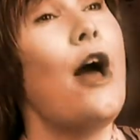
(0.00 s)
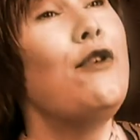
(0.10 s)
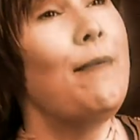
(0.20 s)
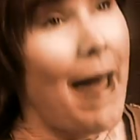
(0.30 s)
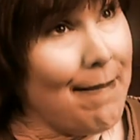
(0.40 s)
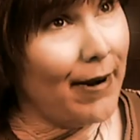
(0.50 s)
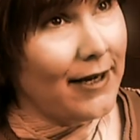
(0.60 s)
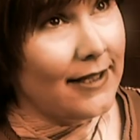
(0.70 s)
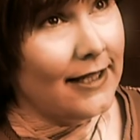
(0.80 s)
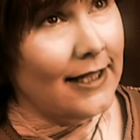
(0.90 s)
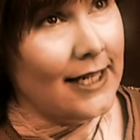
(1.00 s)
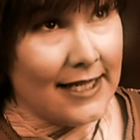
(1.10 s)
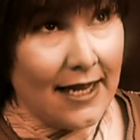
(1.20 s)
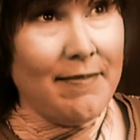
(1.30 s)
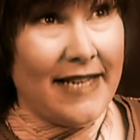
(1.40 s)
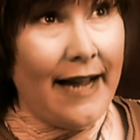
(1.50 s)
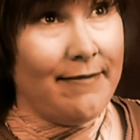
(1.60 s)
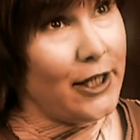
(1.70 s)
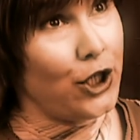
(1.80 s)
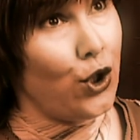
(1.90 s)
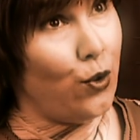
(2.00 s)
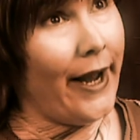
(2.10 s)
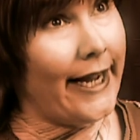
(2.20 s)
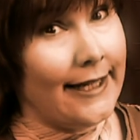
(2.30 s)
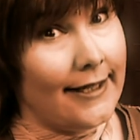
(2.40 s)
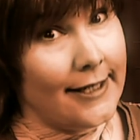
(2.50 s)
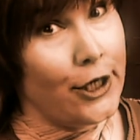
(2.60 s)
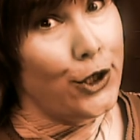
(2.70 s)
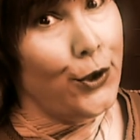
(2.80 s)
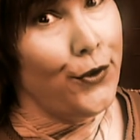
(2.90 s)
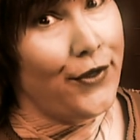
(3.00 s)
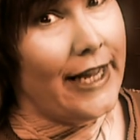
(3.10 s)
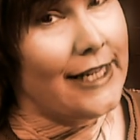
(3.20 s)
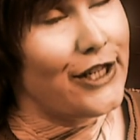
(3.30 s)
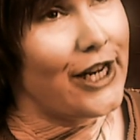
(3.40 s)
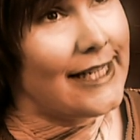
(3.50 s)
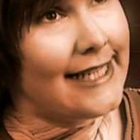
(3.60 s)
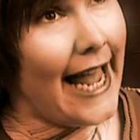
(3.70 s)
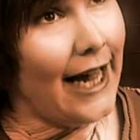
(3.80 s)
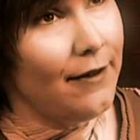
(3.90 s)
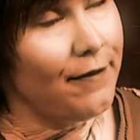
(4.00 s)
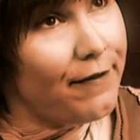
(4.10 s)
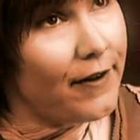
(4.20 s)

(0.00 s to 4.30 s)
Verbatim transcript: Now remember, sometimes it's quicker to do things yourself.